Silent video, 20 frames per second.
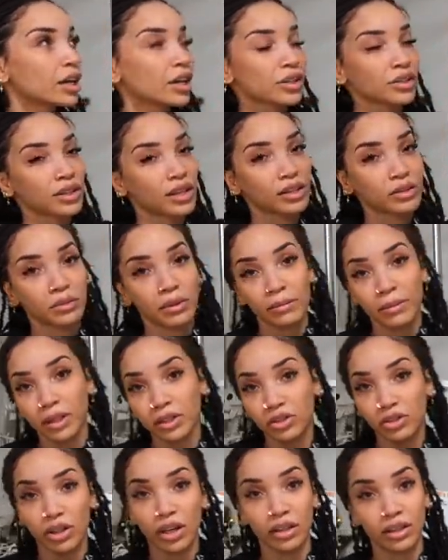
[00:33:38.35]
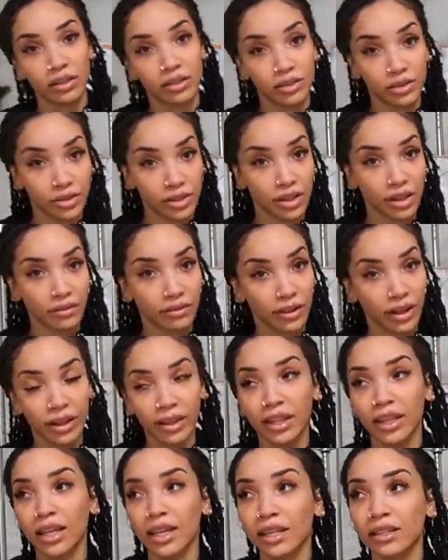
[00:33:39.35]
So that's why I'm like trying to do stuff
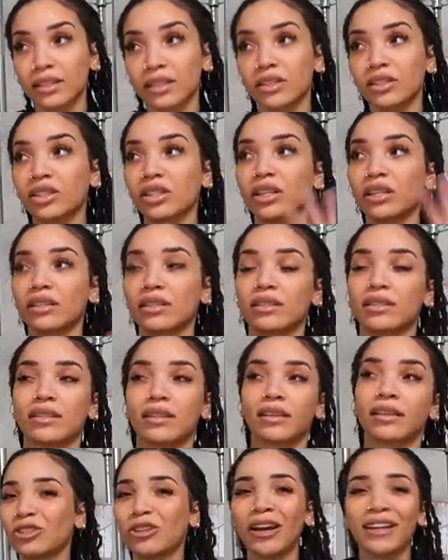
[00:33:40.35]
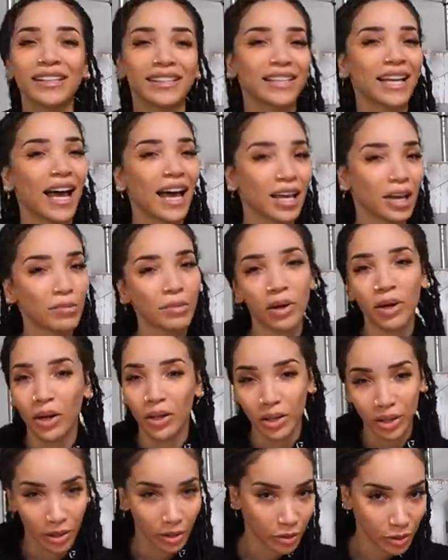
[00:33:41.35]
like this and just trying to tie up
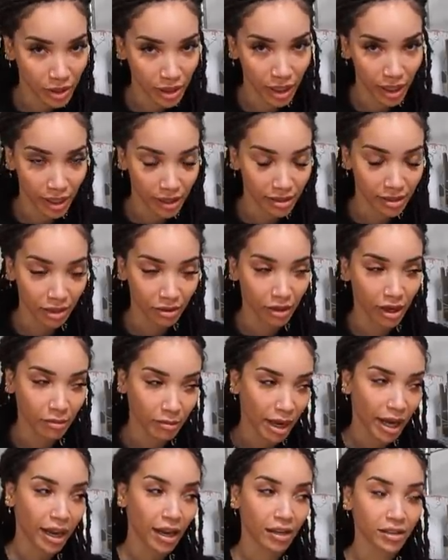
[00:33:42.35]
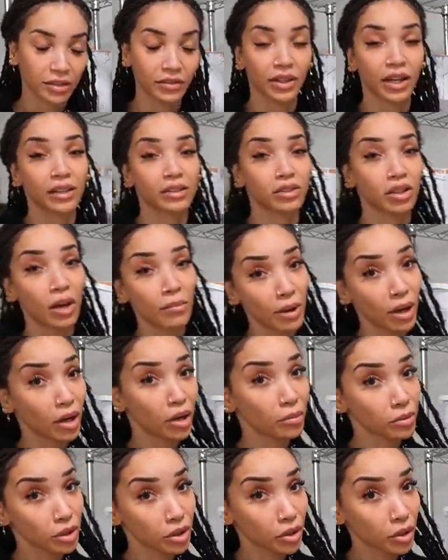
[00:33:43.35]
all the loose ends around my house. If you guys saw my
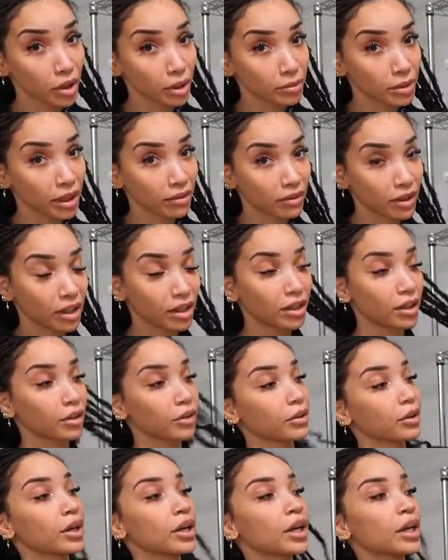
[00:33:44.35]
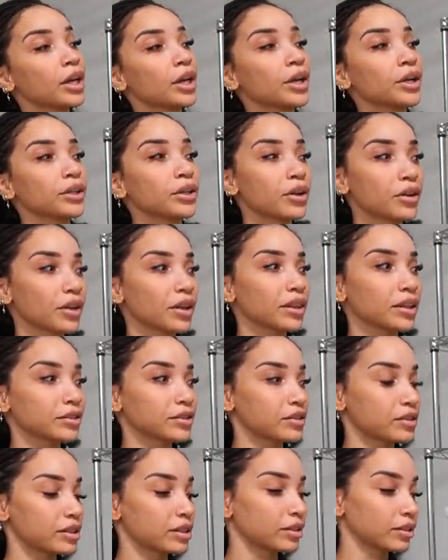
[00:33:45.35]
home decor update video, you know that
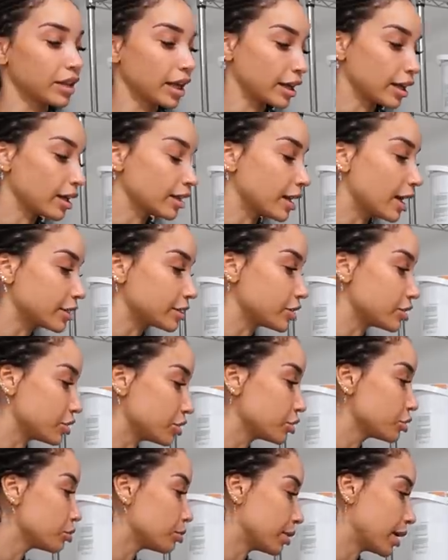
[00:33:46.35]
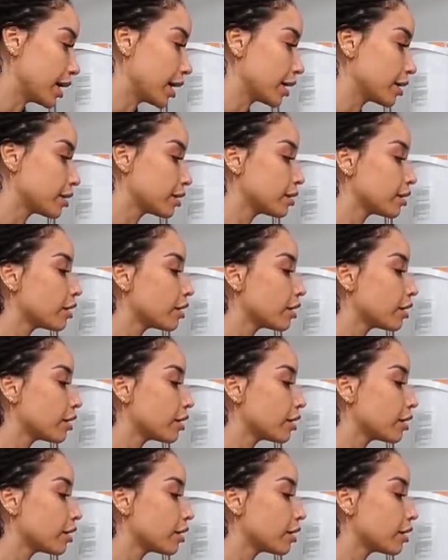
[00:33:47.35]
there's still like a lot to do, but